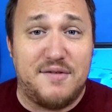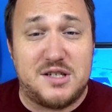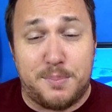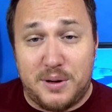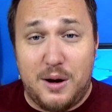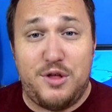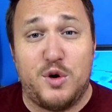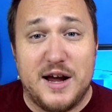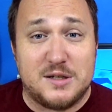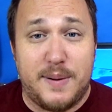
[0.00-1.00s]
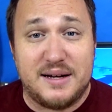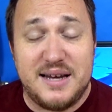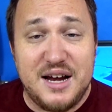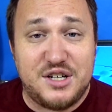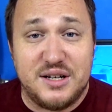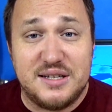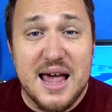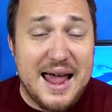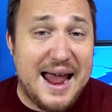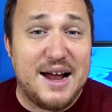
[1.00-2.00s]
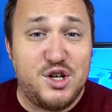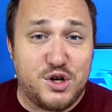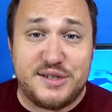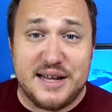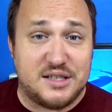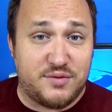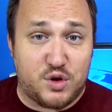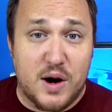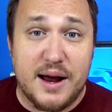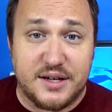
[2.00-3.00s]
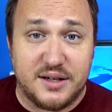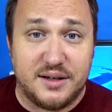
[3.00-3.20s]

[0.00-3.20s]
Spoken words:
to play with your expectations and your sense of direction.